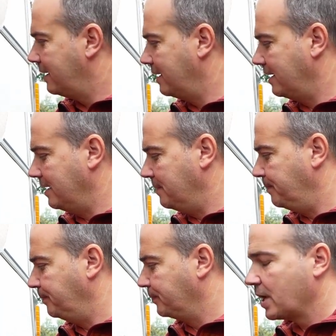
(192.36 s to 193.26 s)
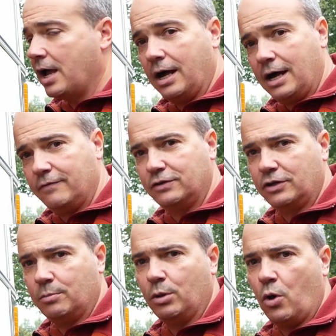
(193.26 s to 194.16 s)
I have done
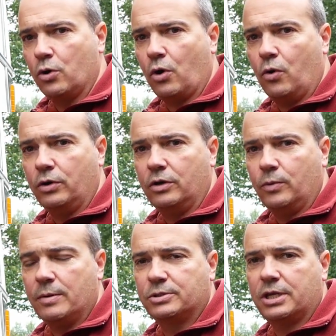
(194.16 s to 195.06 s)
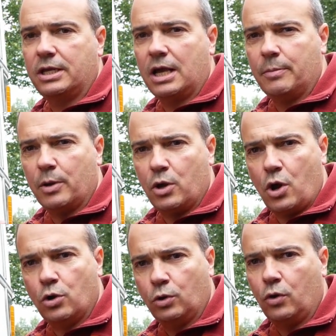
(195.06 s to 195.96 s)
a blog on the website about
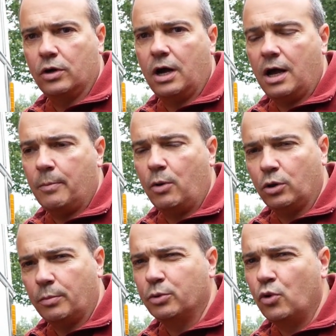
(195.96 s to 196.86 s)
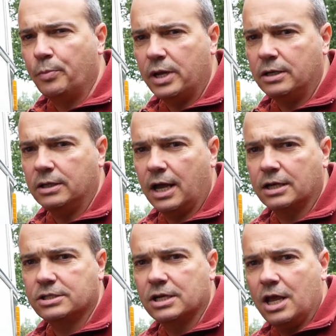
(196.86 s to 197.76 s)
how long a bottle of propane
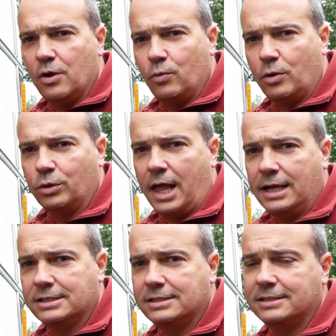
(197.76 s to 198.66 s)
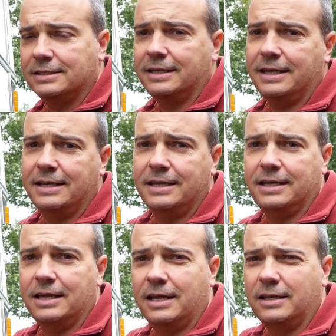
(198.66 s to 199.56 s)
gas will last,
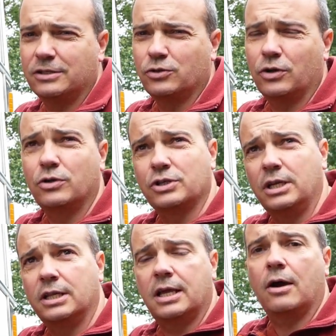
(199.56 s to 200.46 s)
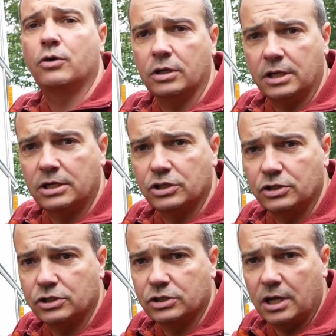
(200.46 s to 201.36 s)
and it sort of goes into the
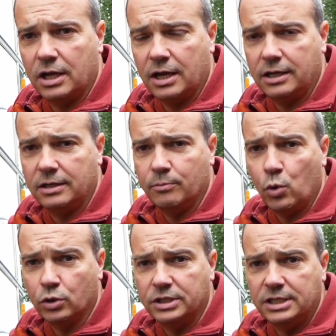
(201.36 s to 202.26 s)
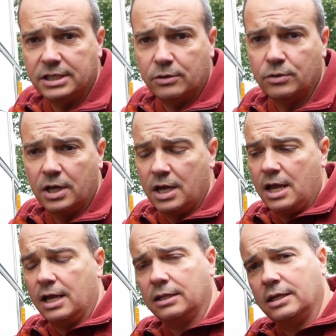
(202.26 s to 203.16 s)
calculations in more detail
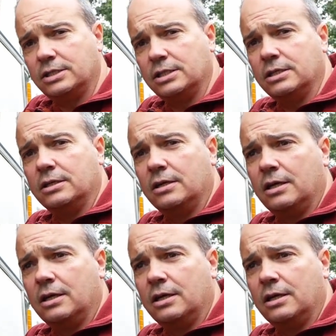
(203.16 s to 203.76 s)
and lets you